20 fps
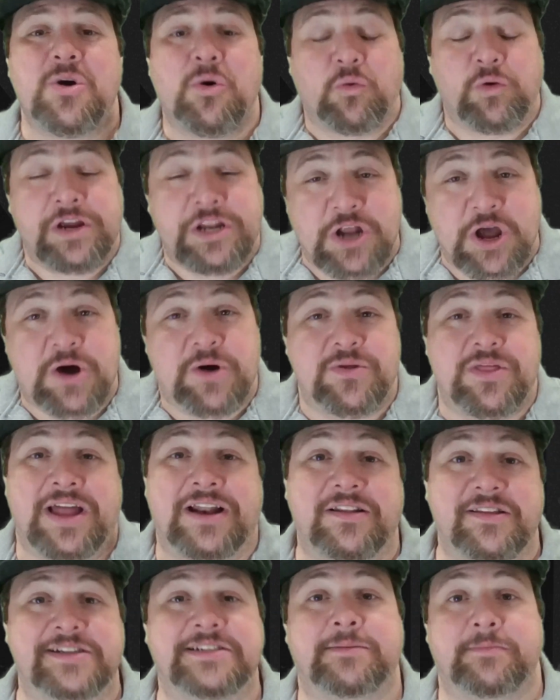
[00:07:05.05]
We know
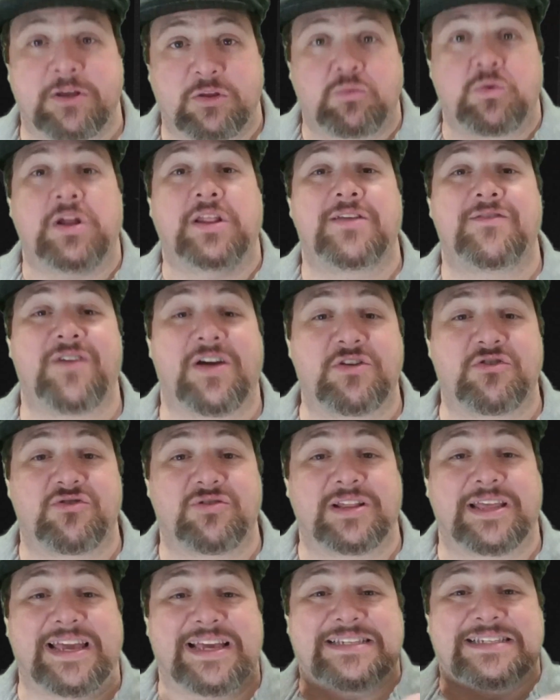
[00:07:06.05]
that Elizabeth will
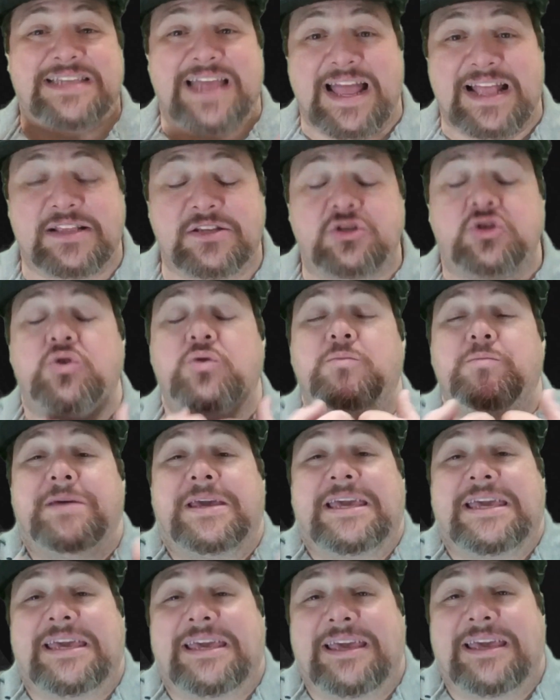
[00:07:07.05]
eventually ascend to
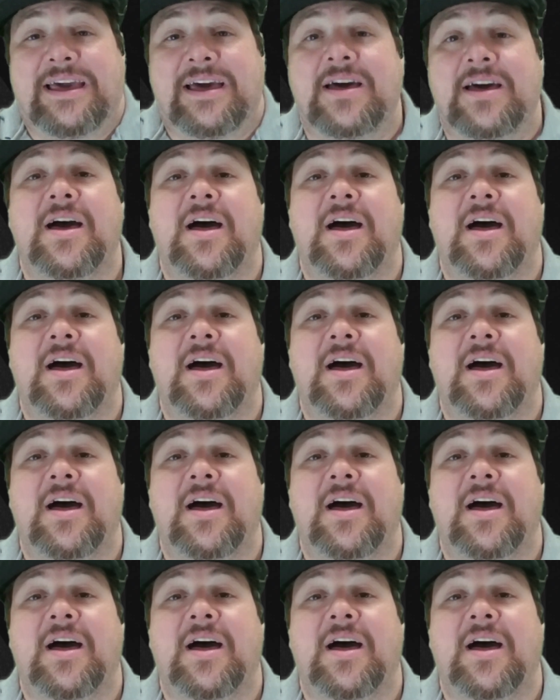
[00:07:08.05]
be